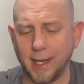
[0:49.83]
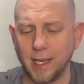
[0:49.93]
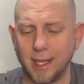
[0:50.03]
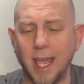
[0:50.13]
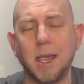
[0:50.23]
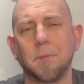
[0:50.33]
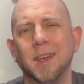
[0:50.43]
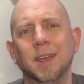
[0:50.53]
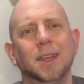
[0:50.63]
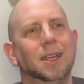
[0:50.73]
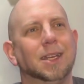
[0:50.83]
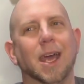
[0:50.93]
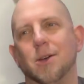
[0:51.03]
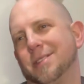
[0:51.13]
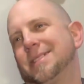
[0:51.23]
end of the game.
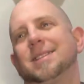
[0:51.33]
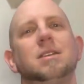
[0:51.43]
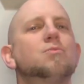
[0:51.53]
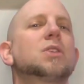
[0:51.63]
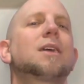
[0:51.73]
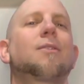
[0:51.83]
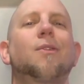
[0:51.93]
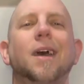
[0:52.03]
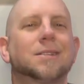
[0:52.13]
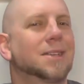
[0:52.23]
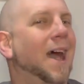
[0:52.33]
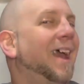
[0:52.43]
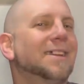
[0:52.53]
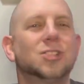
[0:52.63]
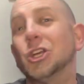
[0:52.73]
Now, it seems like that's
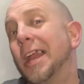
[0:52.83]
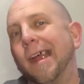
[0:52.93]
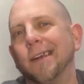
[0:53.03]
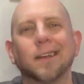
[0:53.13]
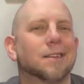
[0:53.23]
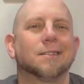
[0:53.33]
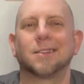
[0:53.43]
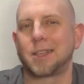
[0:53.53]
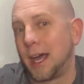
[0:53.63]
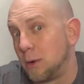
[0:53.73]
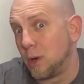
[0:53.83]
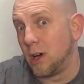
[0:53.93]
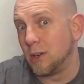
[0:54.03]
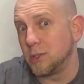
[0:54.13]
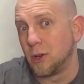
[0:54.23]
kind of generic, and that's kind of what
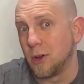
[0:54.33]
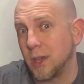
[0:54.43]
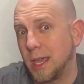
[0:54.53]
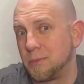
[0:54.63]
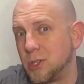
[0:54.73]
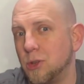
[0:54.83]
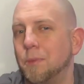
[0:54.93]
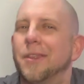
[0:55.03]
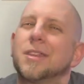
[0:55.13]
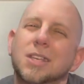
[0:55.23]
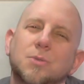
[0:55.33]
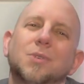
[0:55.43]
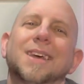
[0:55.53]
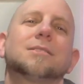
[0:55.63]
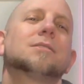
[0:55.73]
all Euro games do, but this
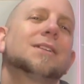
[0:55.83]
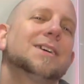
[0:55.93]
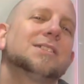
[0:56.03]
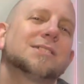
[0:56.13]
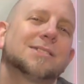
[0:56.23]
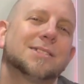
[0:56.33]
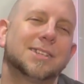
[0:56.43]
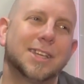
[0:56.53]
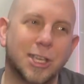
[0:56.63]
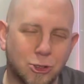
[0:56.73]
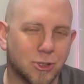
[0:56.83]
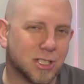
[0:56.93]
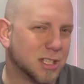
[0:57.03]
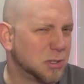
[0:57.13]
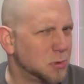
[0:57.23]
one has a nice,
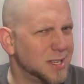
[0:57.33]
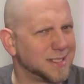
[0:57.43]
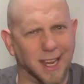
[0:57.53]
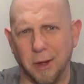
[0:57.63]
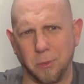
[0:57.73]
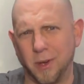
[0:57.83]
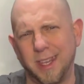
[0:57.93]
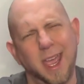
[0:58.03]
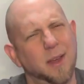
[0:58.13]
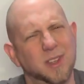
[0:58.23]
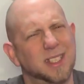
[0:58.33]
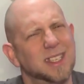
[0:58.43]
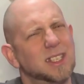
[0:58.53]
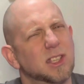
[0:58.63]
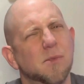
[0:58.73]
interesting twist I really haven't
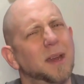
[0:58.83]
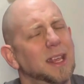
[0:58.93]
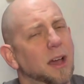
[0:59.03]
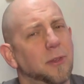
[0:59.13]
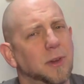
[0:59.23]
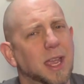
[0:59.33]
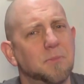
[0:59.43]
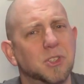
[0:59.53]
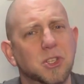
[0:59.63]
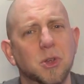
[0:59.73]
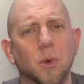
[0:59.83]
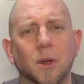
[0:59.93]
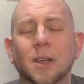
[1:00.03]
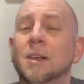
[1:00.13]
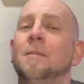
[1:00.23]
seen too many other games do.
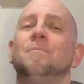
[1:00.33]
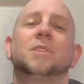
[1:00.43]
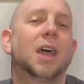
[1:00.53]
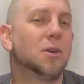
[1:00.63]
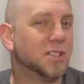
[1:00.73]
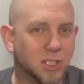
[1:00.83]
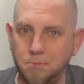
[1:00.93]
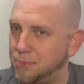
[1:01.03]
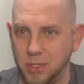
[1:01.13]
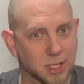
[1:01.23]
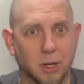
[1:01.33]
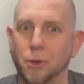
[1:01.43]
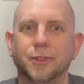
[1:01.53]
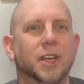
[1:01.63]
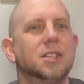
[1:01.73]
Now, in
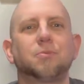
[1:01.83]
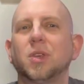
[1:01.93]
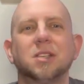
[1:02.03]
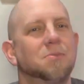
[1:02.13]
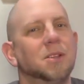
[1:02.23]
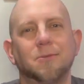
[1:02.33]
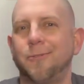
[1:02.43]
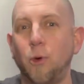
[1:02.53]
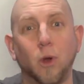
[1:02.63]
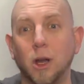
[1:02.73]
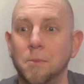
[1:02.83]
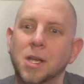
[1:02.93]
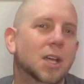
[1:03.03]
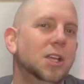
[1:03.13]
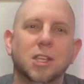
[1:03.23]
general dice placement form,
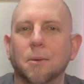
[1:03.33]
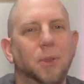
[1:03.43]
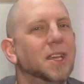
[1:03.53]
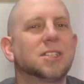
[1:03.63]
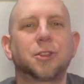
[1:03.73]
you place a